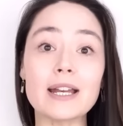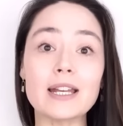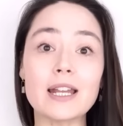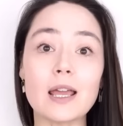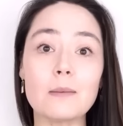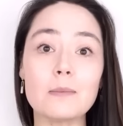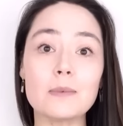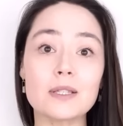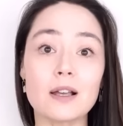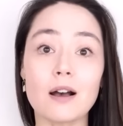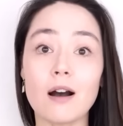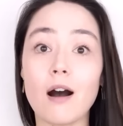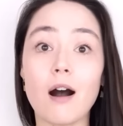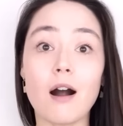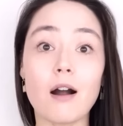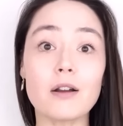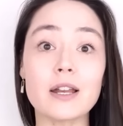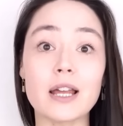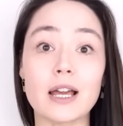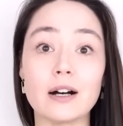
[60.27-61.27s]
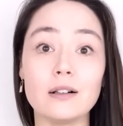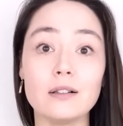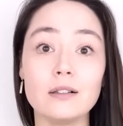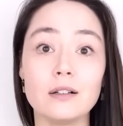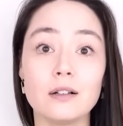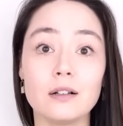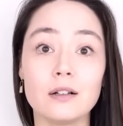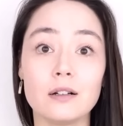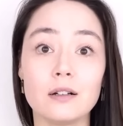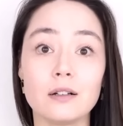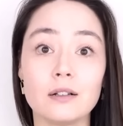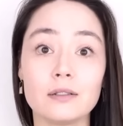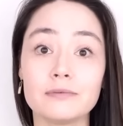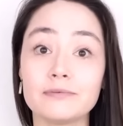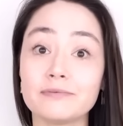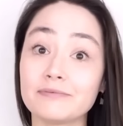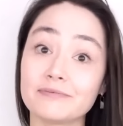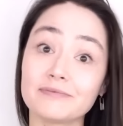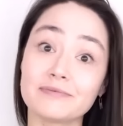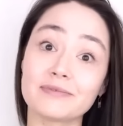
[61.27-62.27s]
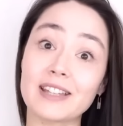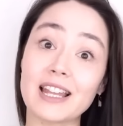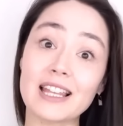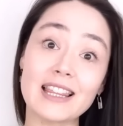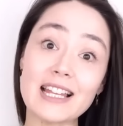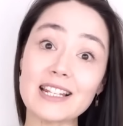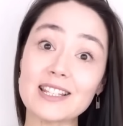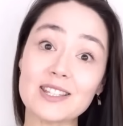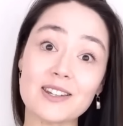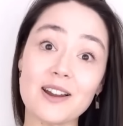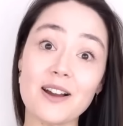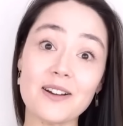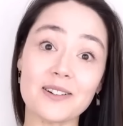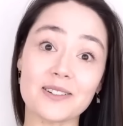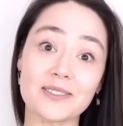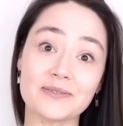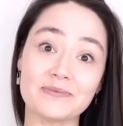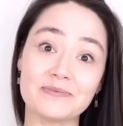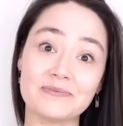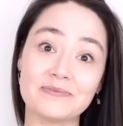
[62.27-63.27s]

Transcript: name's Arnel. Let's start.